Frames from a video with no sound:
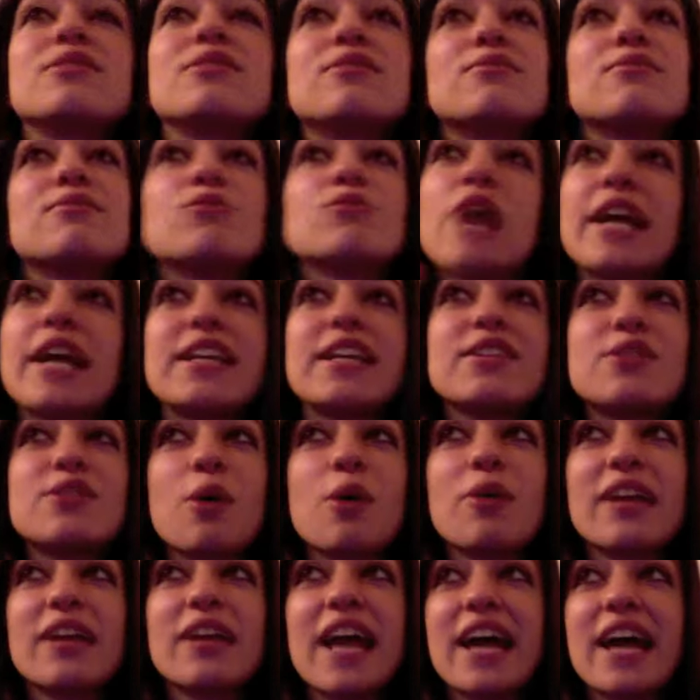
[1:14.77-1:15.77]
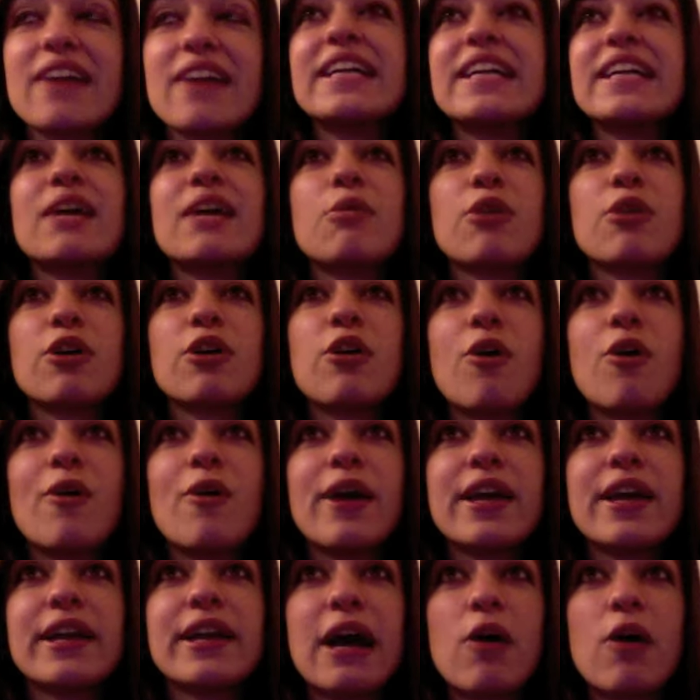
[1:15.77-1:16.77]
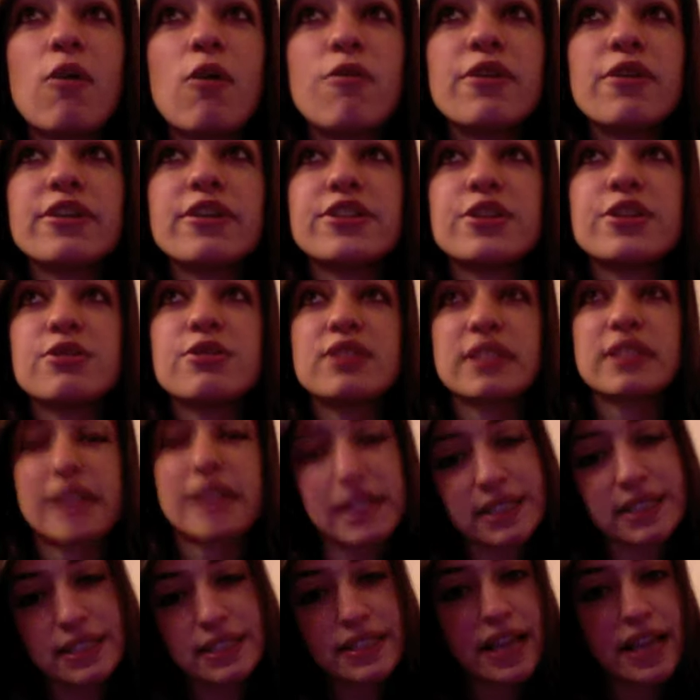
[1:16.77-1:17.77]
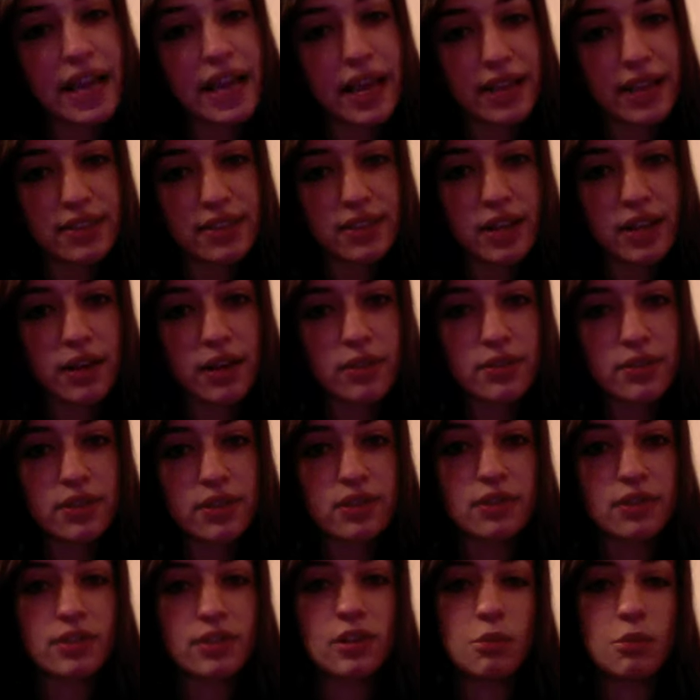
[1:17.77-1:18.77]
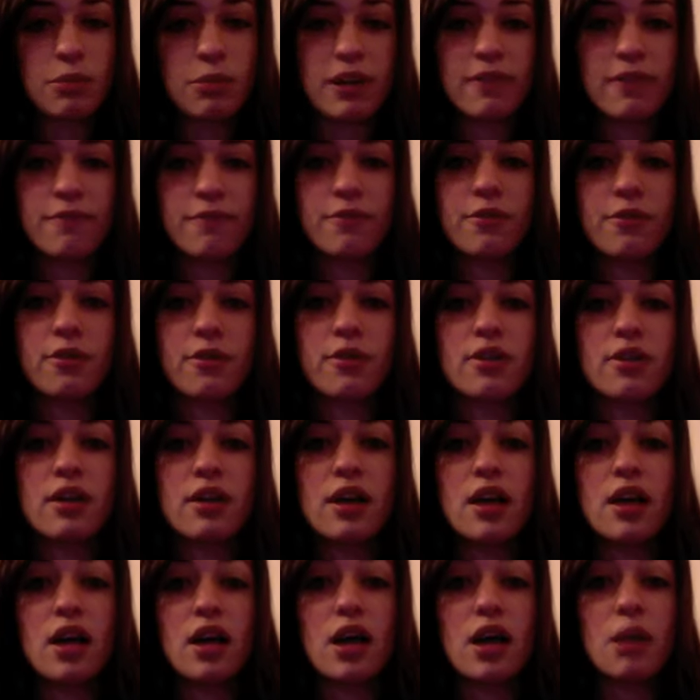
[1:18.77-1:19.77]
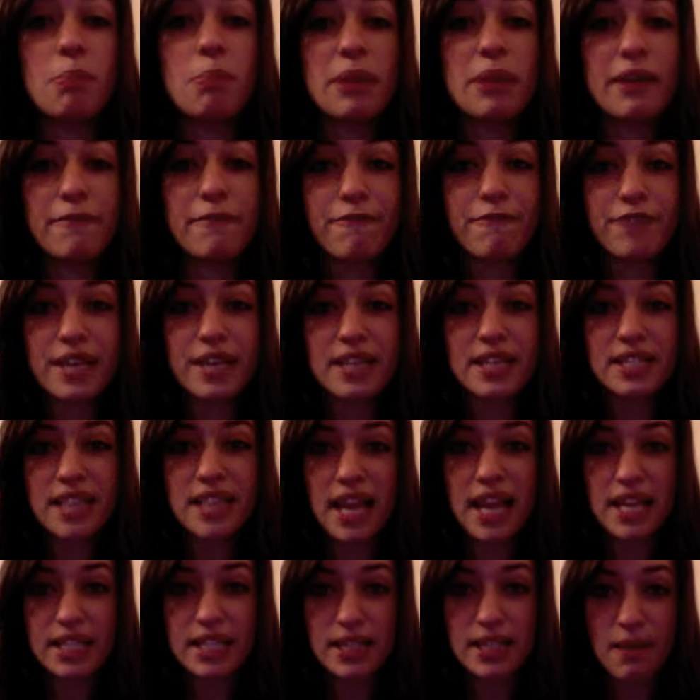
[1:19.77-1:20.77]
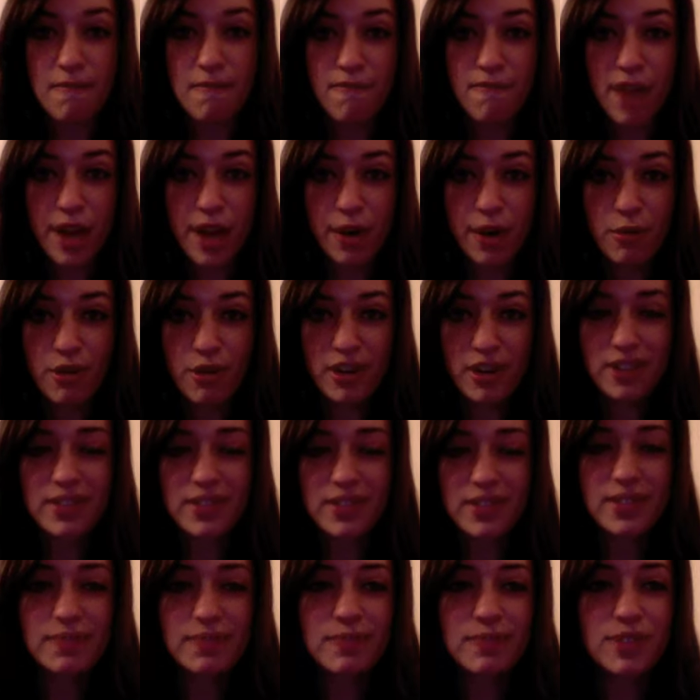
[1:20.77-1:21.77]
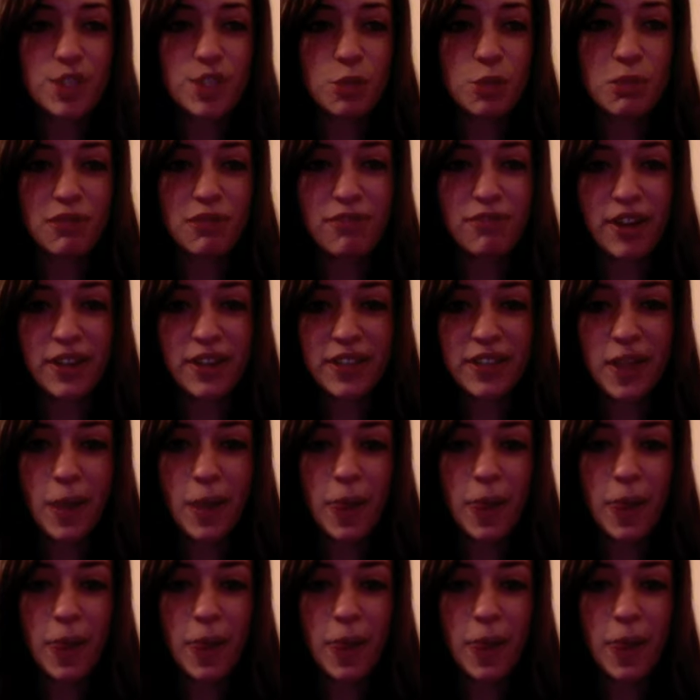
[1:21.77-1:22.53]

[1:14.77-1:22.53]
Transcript: Chinese zodiac year. We're going over to Sunette's dad's house in a little bit for a big feast and some fireworks. Should be fun.